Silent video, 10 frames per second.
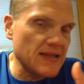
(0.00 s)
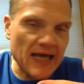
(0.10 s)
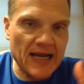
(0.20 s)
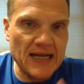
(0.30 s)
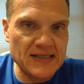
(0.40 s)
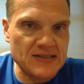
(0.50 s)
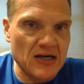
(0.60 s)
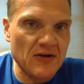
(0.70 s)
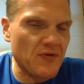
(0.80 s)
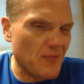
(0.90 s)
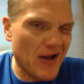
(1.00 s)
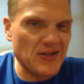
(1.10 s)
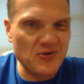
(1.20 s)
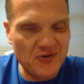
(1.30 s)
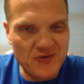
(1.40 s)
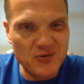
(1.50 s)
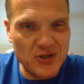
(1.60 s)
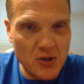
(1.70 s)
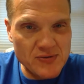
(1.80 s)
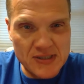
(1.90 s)
that kind of stuff. We might do a few
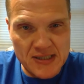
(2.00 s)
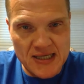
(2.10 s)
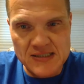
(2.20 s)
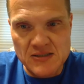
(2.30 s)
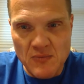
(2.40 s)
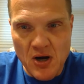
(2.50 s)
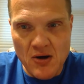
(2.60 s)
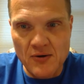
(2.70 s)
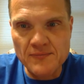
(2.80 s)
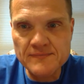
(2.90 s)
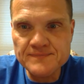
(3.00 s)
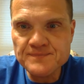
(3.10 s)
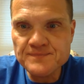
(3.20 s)
closing things tomorrow.